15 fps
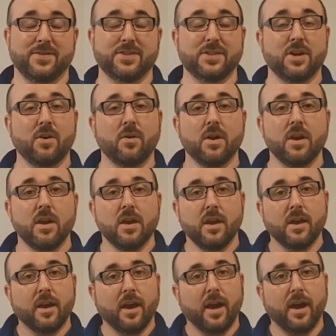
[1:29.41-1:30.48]
So
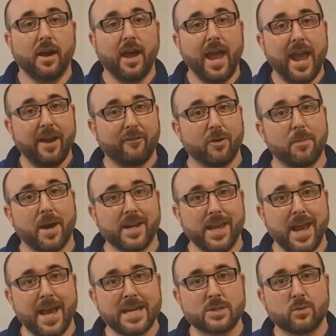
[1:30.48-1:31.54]
Uh, everybody
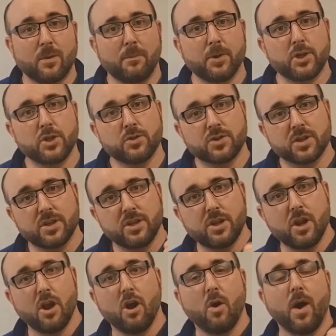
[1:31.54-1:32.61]
has one, but you should
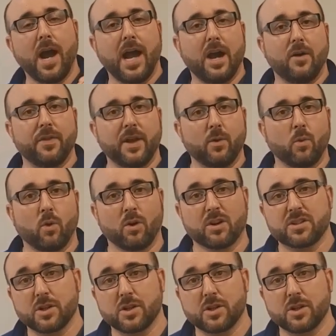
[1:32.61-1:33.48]
know how they work.